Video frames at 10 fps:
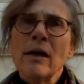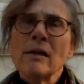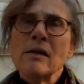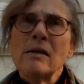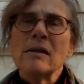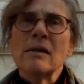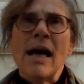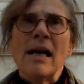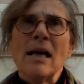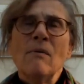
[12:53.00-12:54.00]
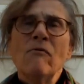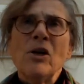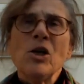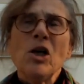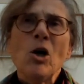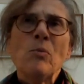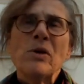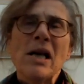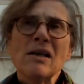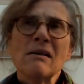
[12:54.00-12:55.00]
answer to that. And Richard
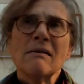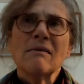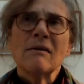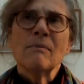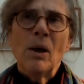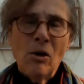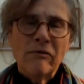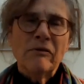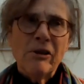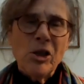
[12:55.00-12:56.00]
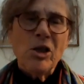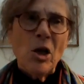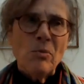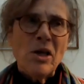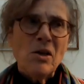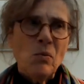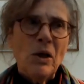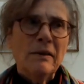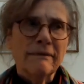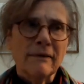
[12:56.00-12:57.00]
Holmes the biographer Richard Holmes has a
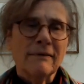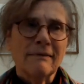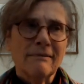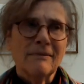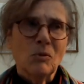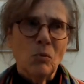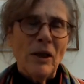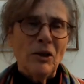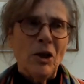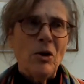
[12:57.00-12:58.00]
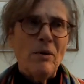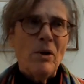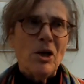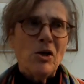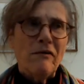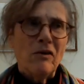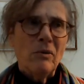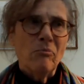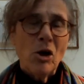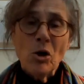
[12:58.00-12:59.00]
wonderful, well-known image of
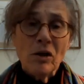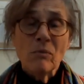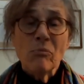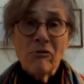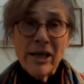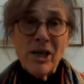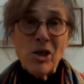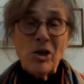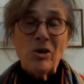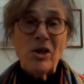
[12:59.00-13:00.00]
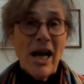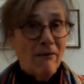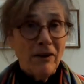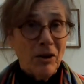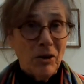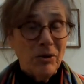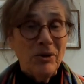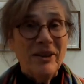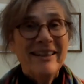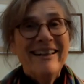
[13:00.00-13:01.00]
the broken bridge at
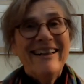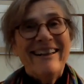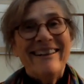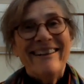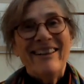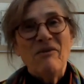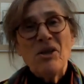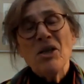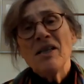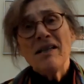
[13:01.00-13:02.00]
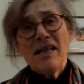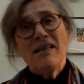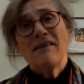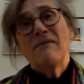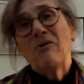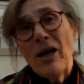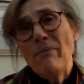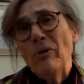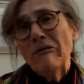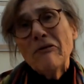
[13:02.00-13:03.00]
Avignon, which is in his
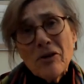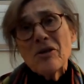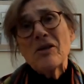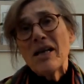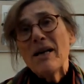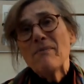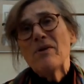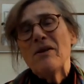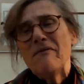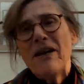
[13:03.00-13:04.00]
great book Footsteps: The